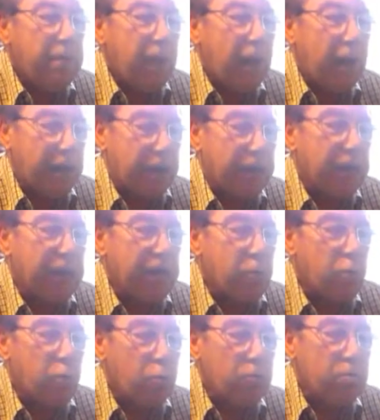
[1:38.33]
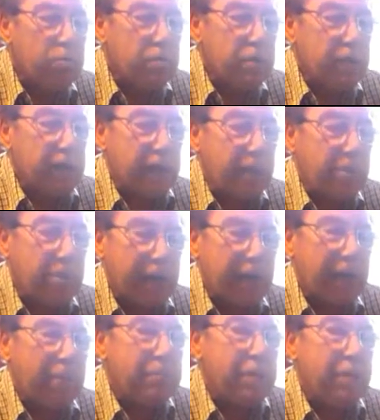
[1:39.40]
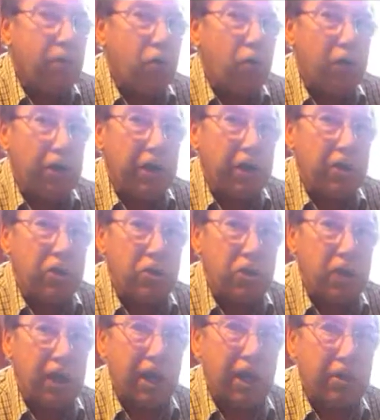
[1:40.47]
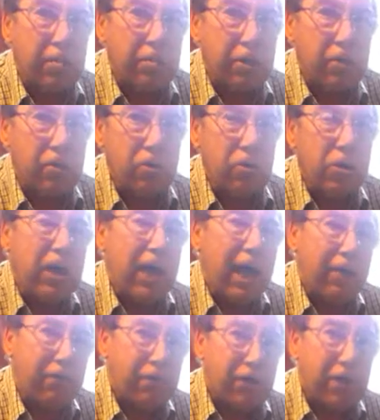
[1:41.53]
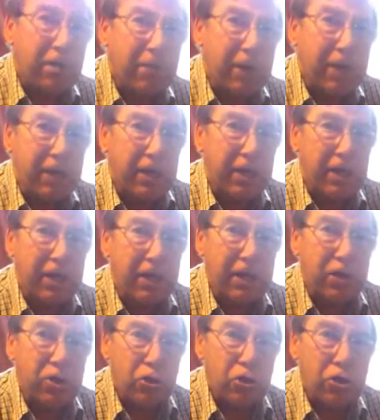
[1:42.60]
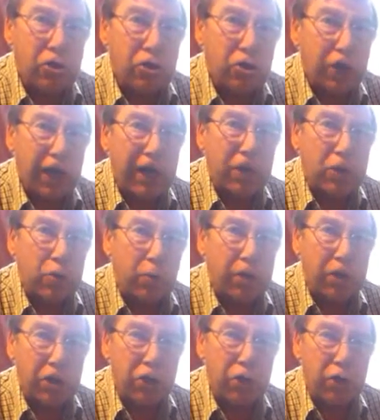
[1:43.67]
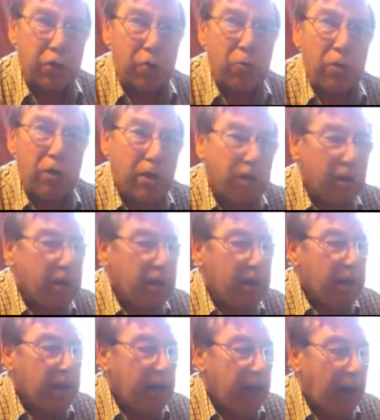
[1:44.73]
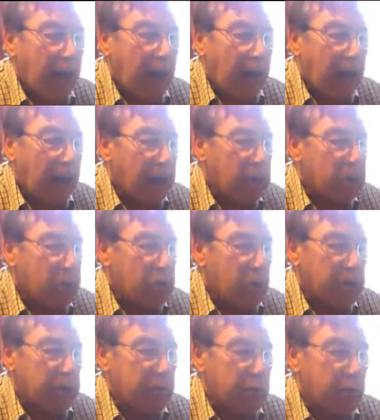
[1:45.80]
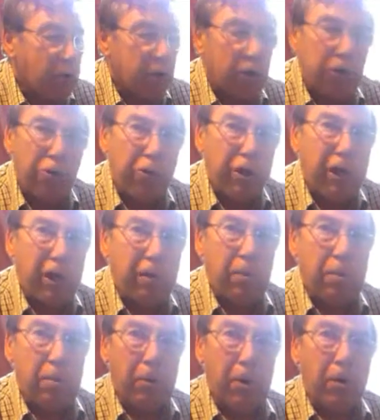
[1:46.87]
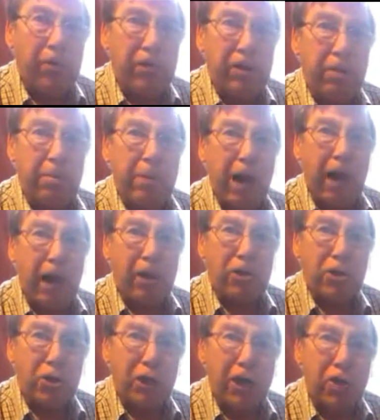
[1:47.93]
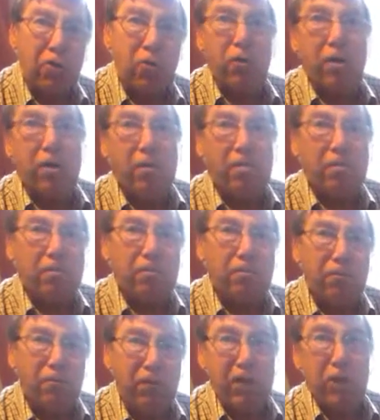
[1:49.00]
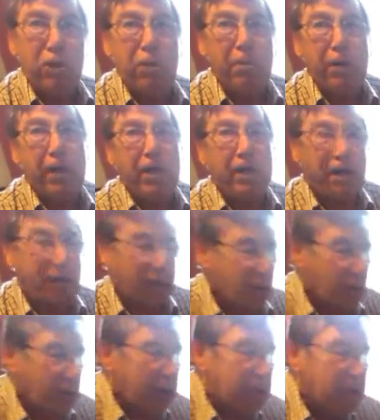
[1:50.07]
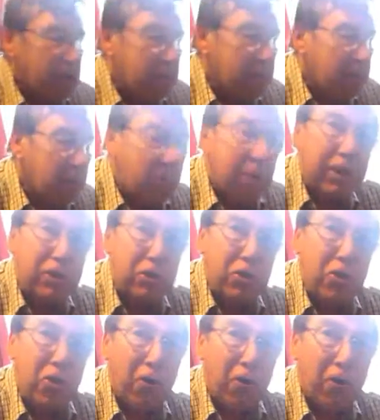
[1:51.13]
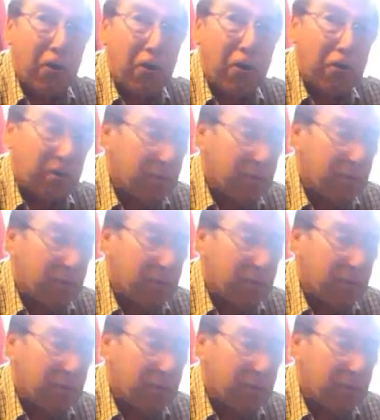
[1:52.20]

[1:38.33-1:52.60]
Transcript: and I think to keep a captive audience and get them to stay after the meeting, these checks were issued, so they were only redeemable over the bar, so you couldn't finish your meeting and go down to the pub next door or